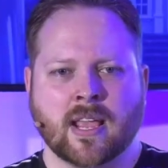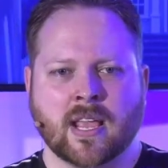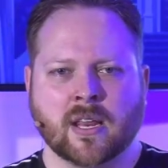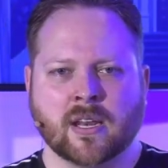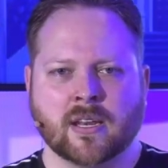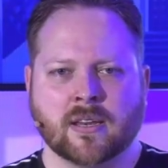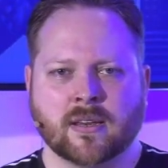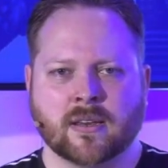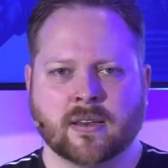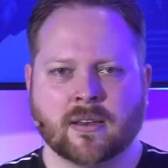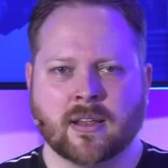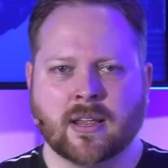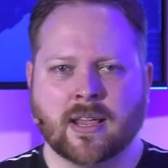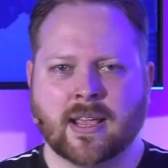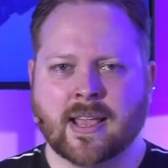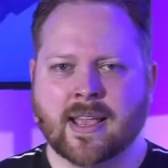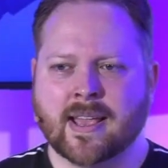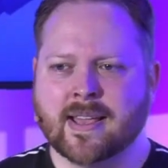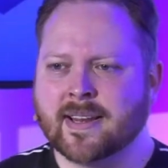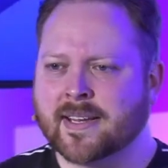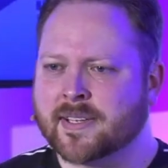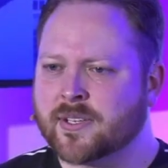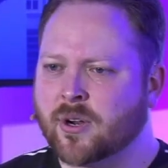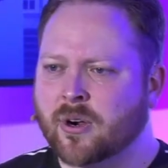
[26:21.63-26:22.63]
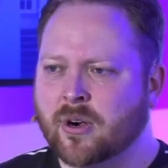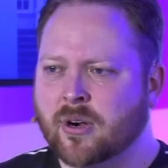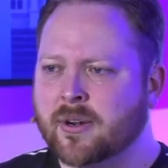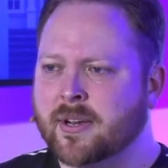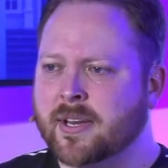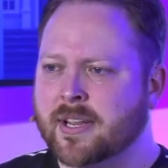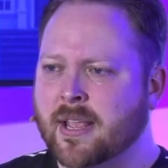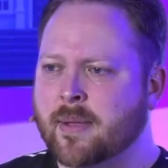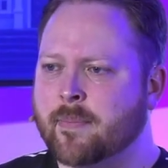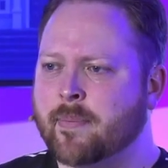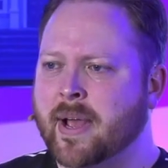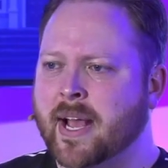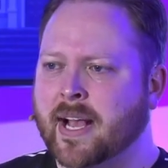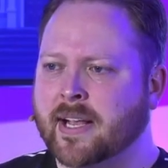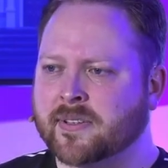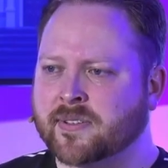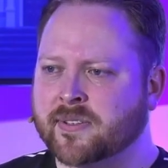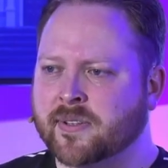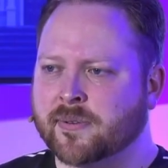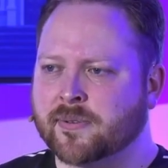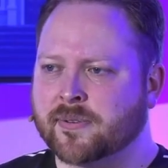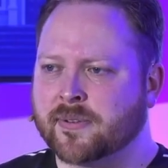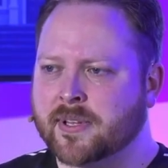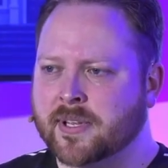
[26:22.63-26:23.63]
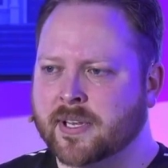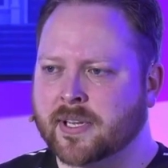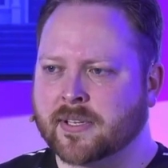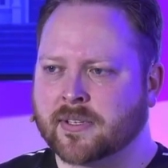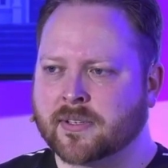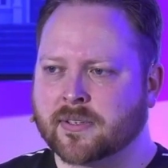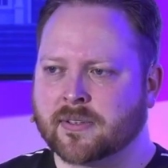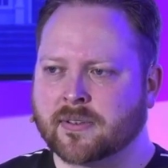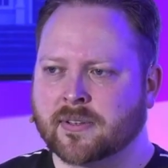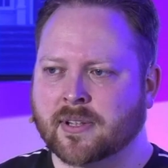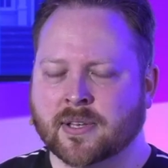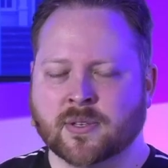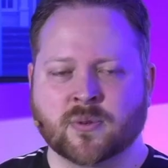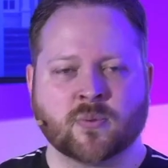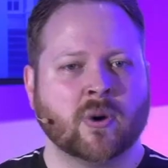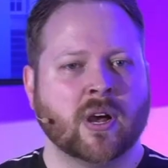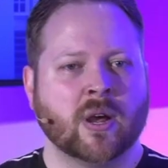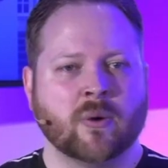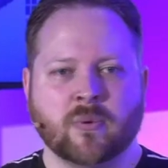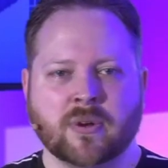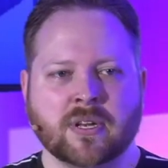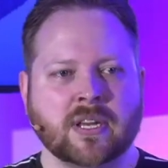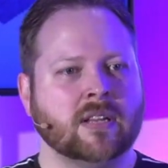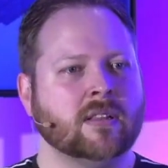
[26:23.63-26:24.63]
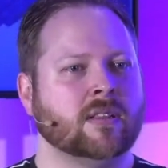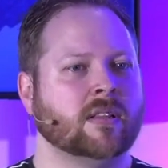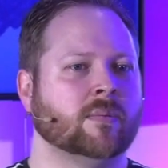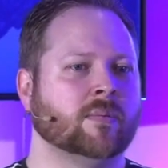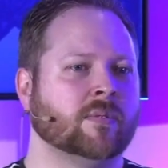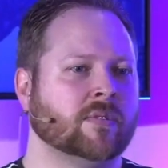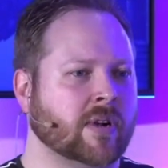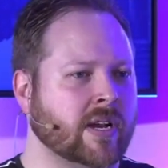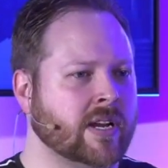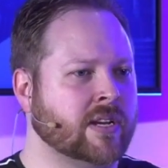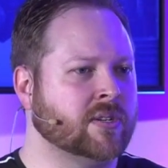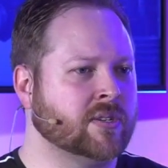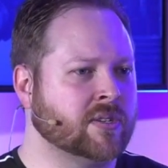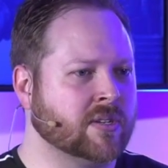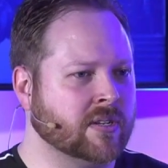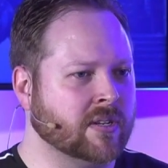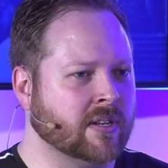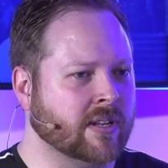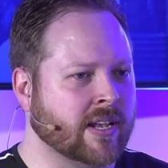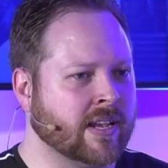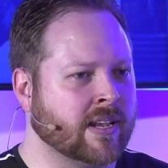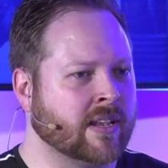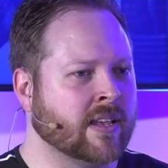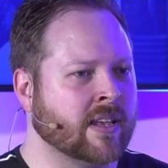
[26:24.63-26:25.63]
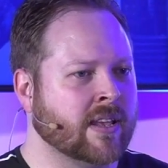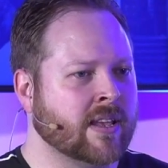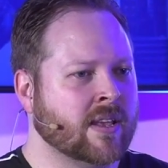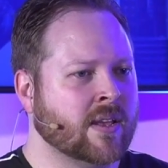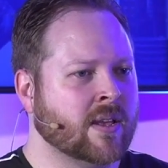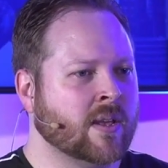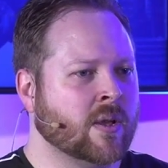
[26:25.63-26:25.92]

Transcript: And it's hard to get past those things. That's why we need liberation. Like,